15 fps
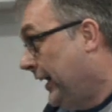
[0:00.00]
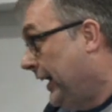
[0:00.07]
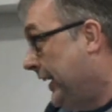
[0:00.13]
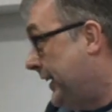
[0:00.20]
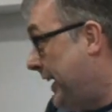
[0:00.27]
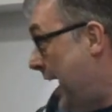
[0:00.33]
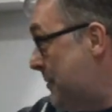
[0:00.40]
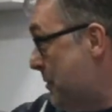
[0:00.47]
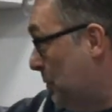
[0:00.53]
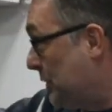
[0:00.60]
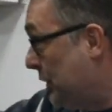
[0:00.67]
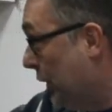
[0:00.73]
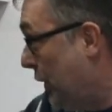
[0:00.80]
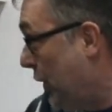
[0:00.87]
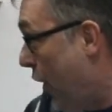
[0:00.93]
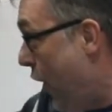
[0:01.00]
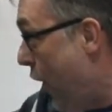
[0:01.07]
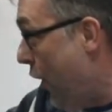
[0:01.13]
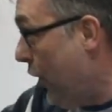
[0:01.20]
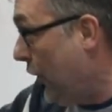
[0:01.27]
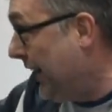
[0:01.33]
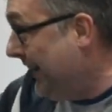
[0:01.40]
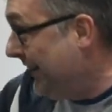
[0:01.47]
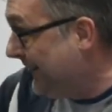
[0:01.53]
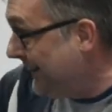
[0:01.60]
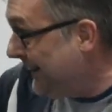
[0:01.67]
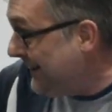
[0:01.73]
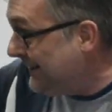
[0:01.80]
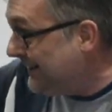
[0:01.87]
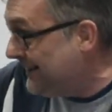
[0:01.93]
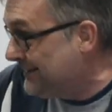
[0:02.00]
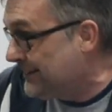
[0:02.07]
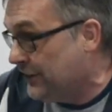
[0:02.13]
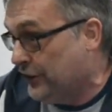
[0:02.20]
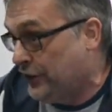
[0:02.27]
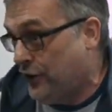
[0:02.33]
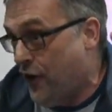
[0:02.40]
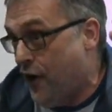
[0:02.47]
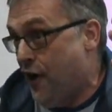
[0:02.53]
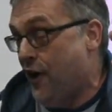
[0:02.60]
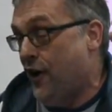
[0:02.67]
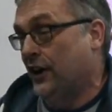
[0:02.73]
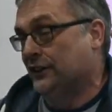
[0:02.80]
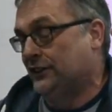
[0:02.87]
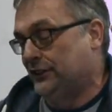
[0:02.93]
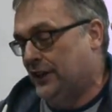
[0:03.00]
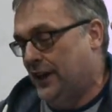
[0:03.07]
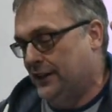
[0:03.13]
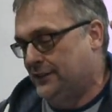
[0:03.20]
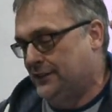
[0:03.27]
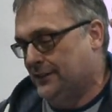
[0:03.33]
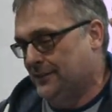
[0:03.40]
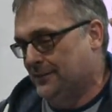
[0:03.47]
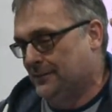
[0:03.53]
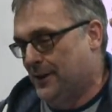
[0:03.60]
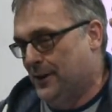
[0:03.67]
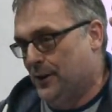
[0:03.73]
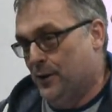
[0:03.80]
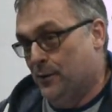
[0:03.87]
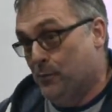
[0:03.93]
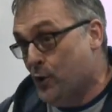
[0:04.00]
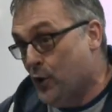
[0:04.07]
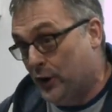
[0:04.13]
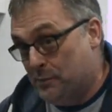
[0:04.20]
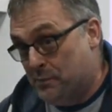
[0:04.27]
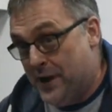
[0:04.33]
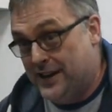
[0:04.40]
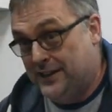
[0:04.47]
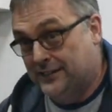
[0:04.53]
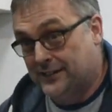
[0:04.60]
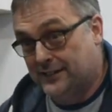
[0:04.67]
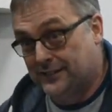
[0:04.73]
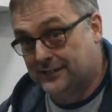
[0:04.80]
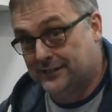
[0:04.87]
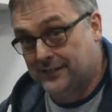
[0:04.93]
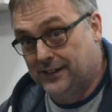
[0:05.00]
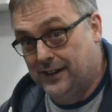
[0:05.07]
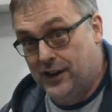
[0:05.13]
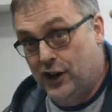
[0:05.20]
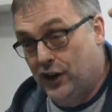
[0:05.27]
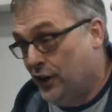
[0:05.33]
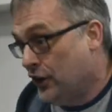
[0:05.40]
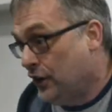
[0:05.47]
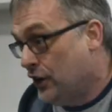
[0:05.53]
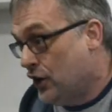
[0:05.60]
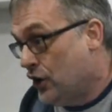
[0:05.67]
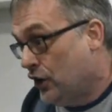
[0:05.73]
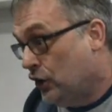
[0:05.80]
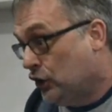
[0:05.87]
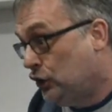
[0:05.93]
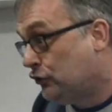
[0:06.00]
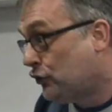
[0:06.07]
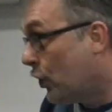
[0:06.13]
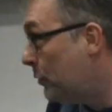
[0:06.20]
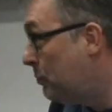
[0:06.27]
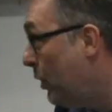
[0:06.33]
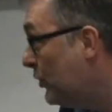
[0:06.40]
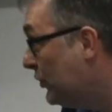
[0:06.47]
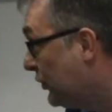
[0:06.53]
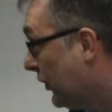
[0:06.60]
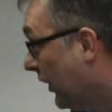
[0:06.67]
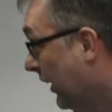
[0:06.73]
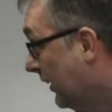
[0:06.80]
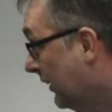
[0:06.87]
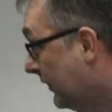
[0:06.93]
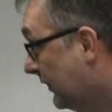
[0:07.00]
He came up to the car, he leaned into the car and said, "Morning, mate. You've got a puncture."